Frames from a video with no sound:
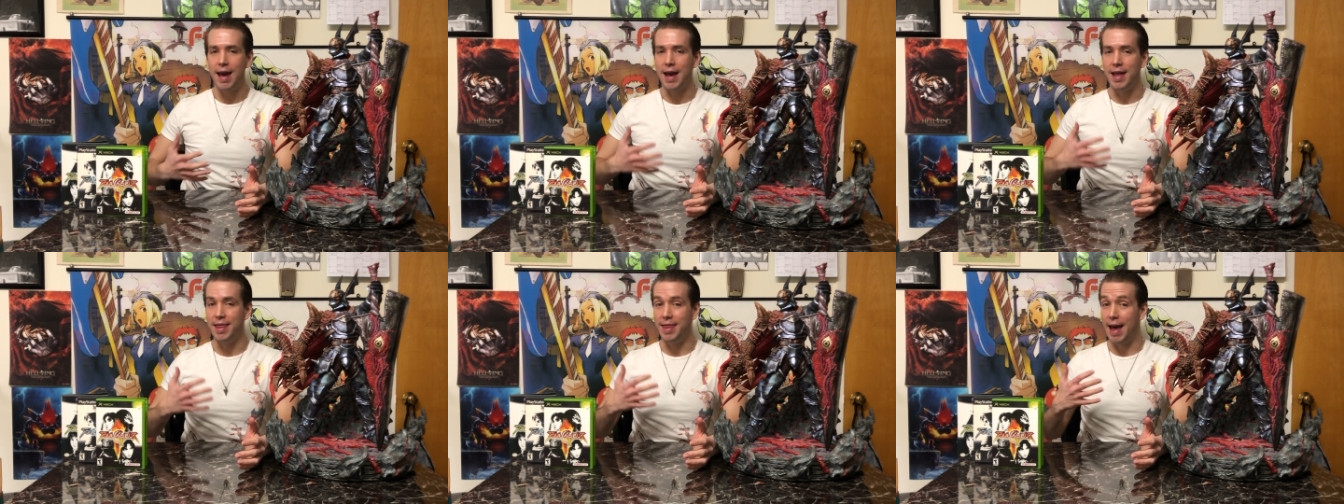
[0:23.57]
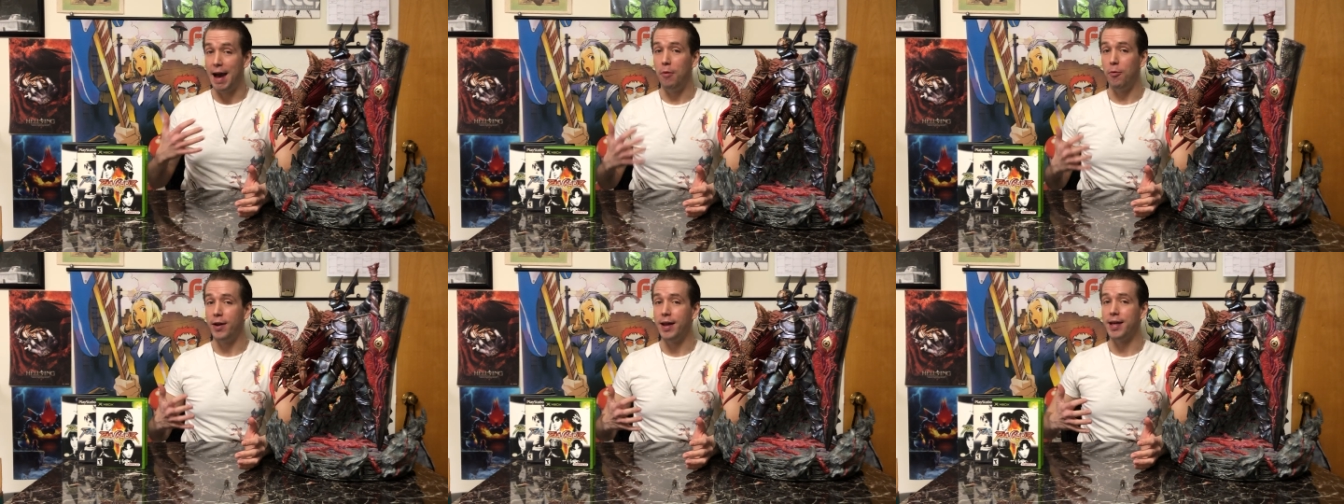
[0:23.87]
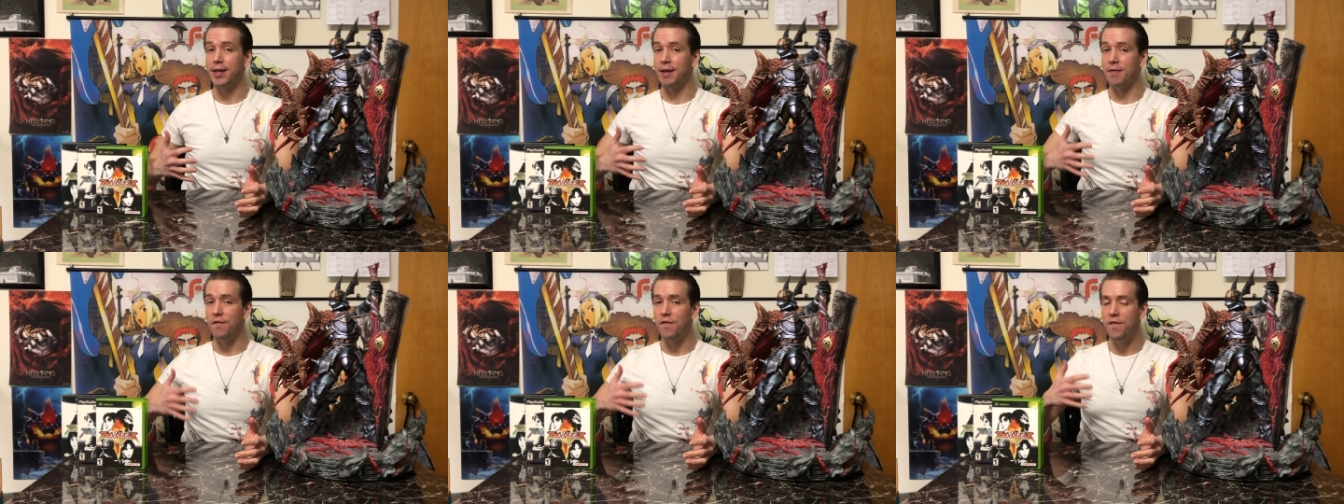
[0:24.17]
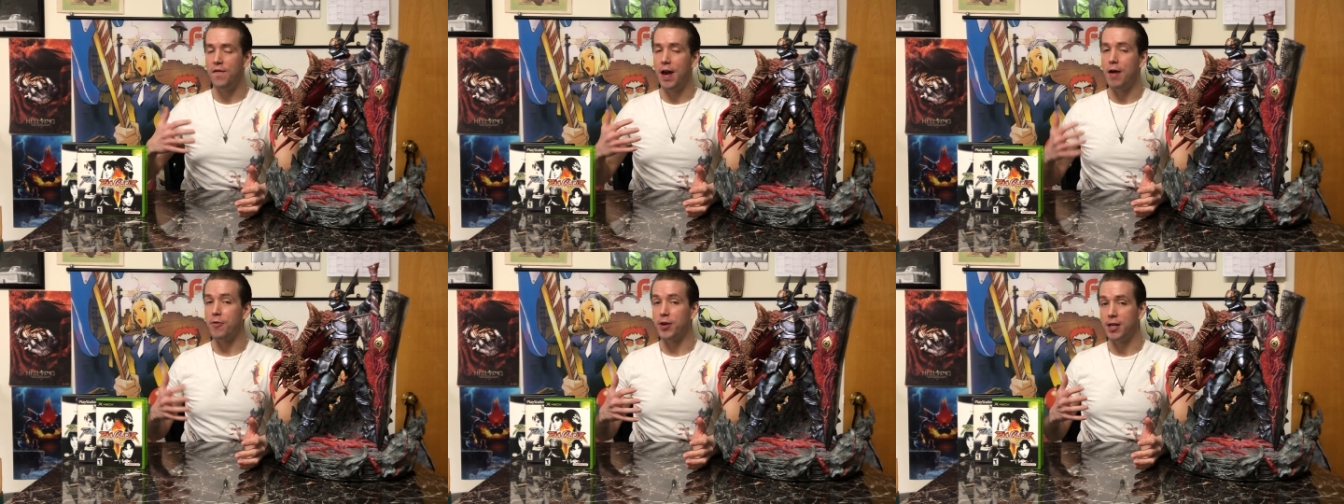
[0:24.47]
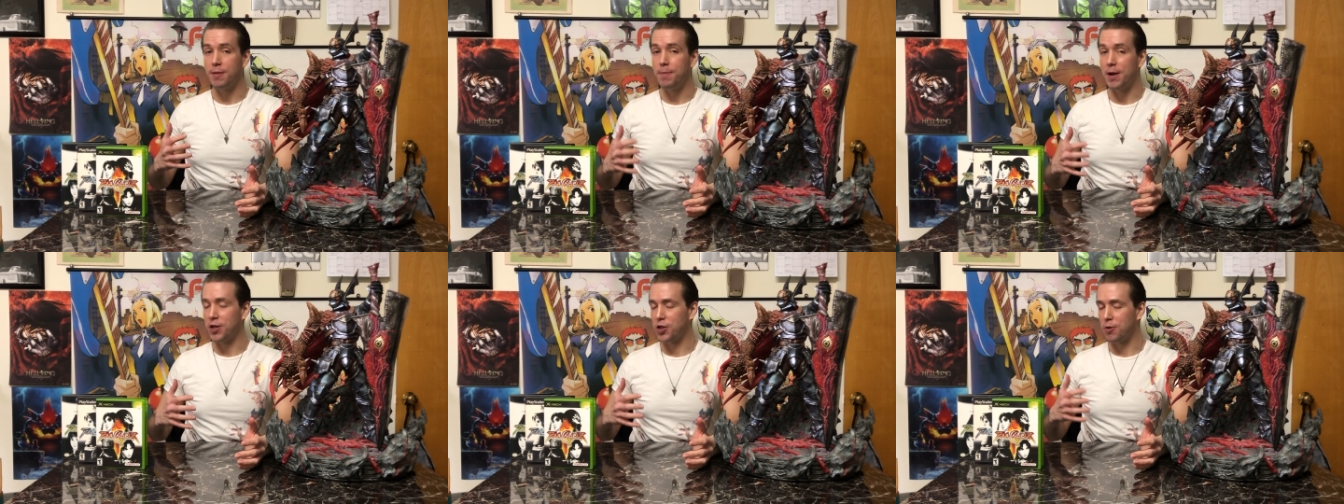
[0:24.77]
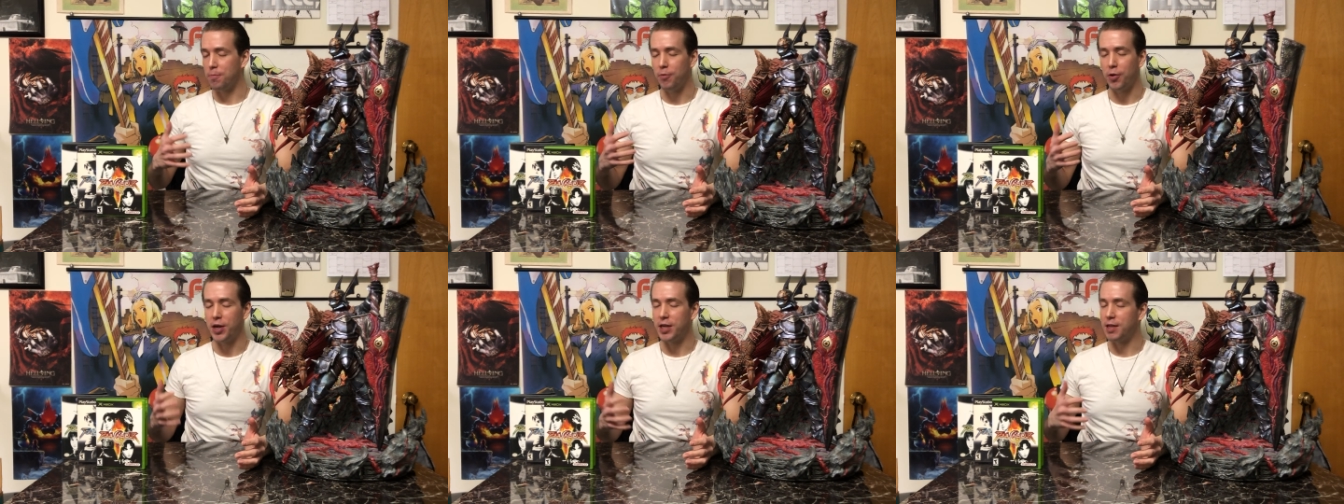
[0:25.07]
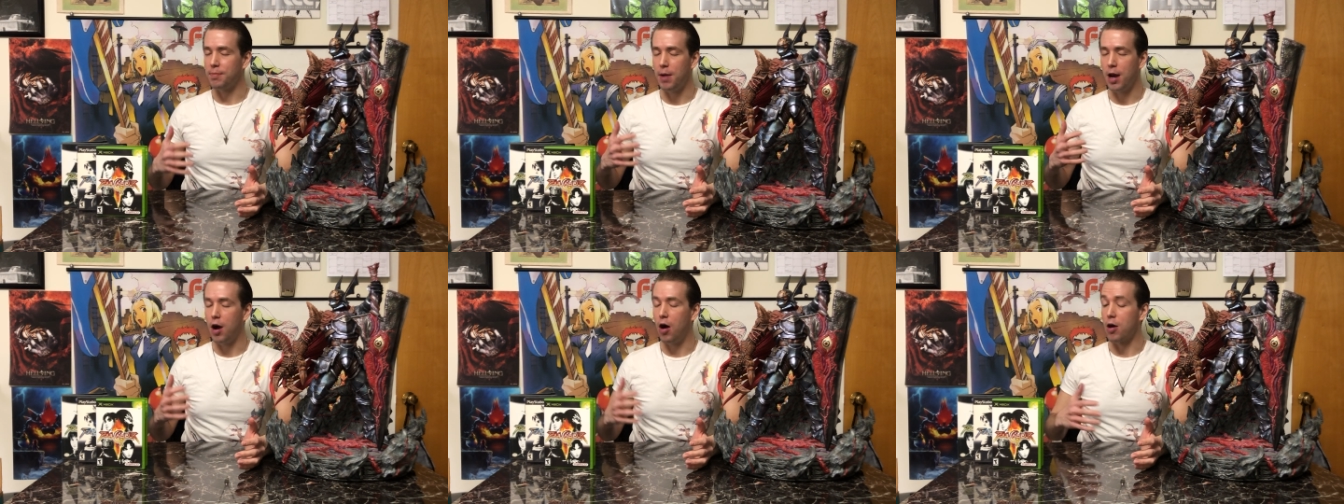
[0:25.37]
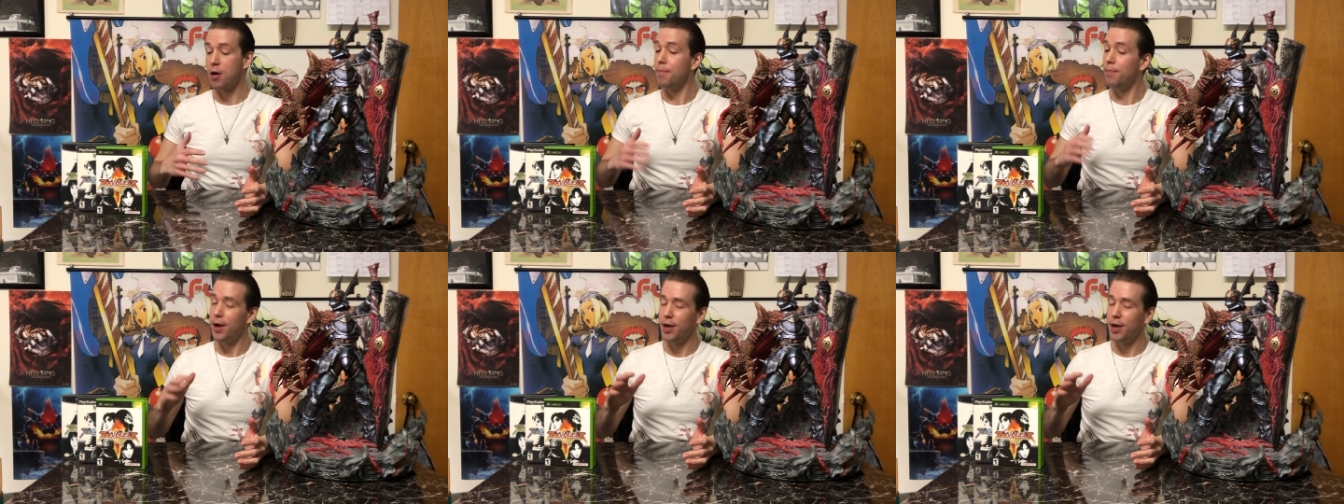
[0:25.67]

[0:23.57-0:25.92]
and that one has a very special place in my heart.